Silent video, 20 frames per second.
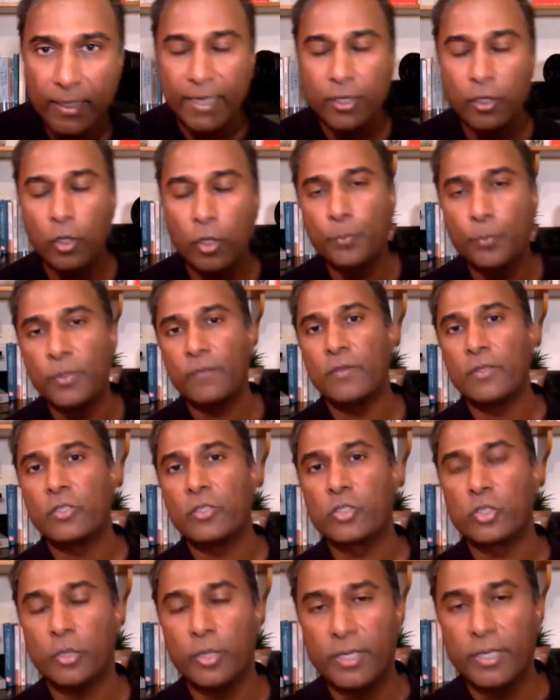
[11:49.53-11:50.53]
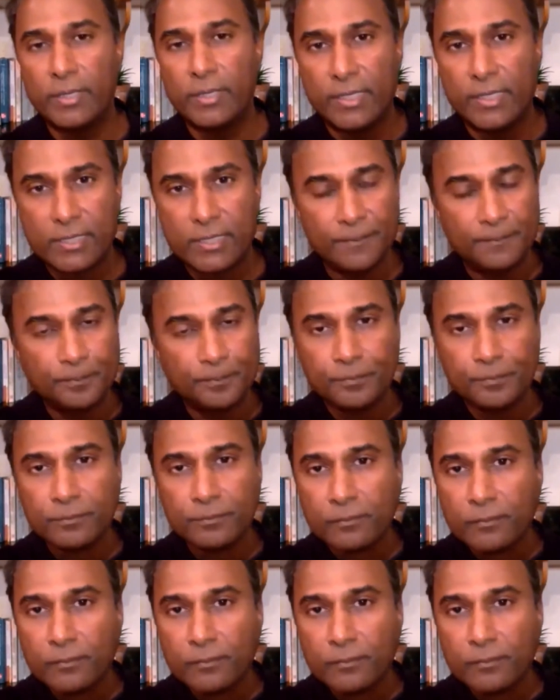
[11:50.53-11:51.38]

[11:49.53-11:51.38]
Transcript: I hope you've enjoyed this.